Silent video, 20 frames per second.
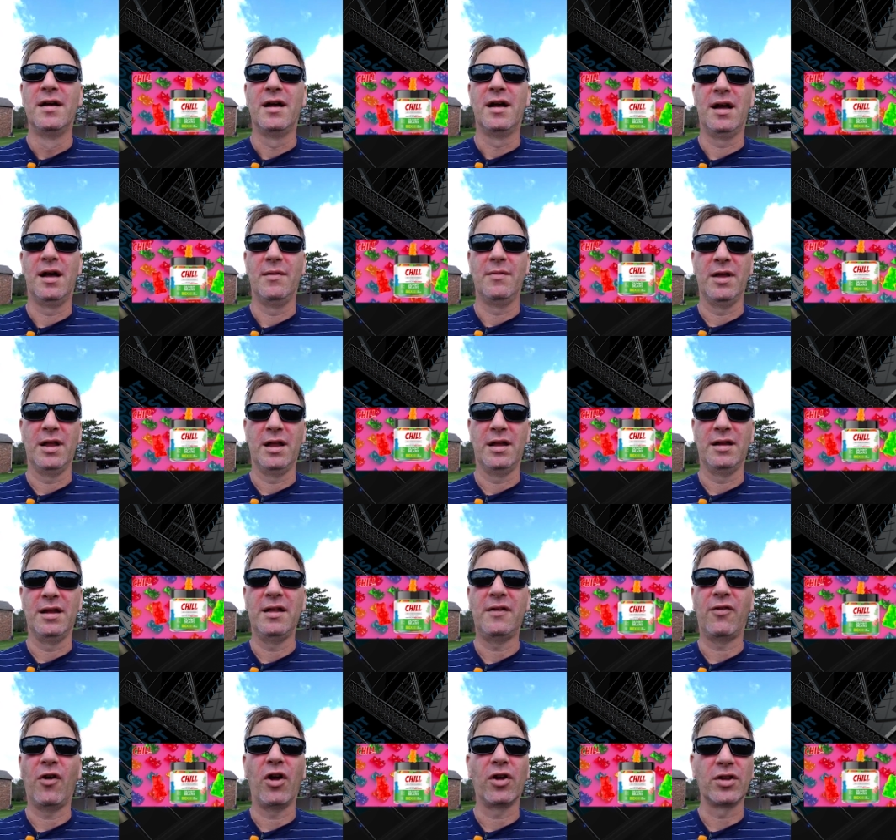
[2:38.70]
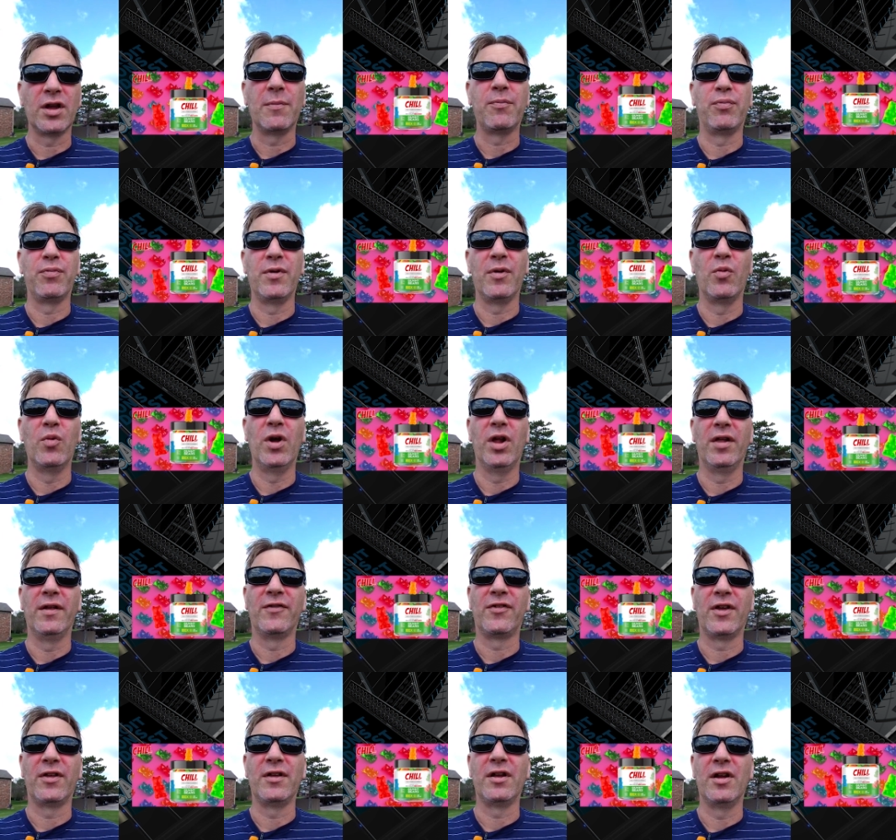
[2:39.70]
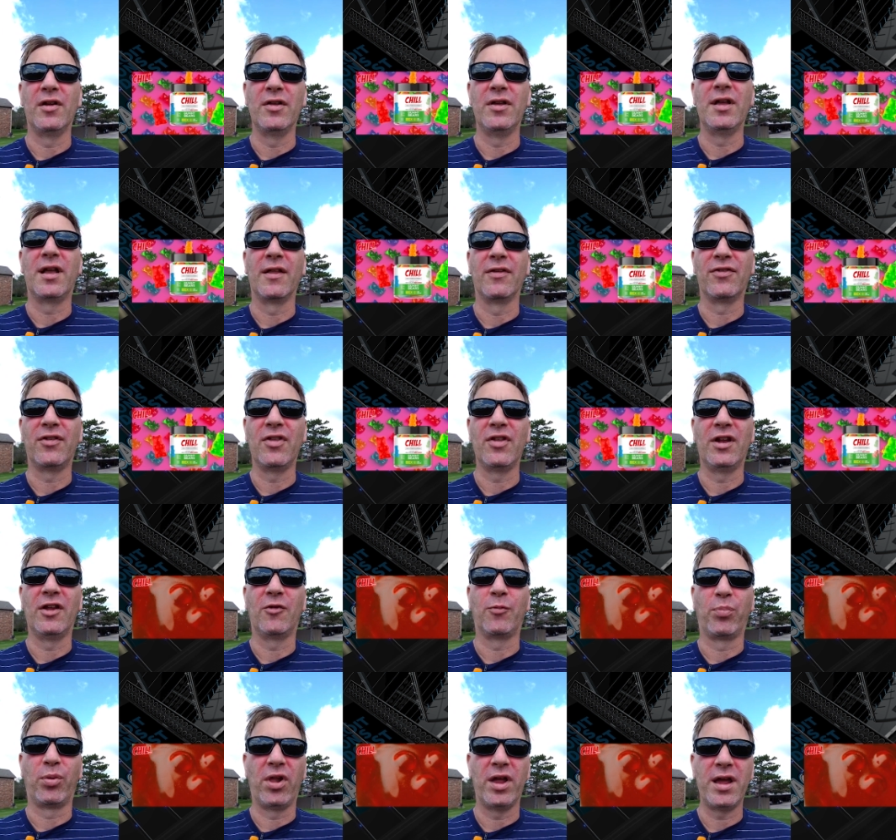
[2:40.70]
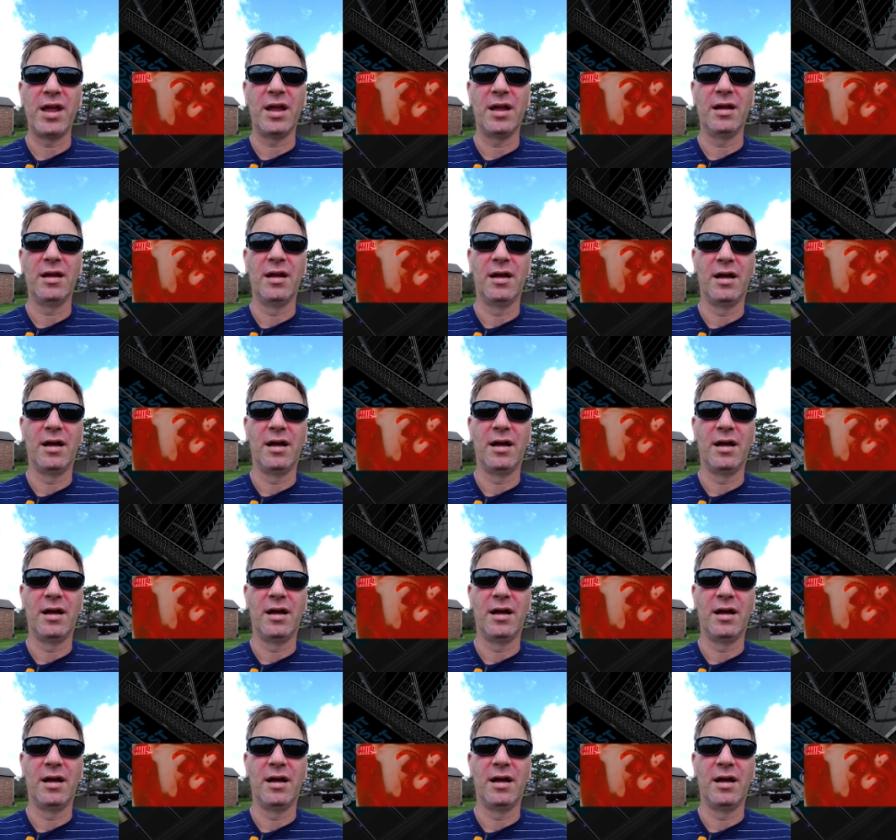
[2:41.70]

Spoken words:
And he talked up Will and said, you can see that he's playing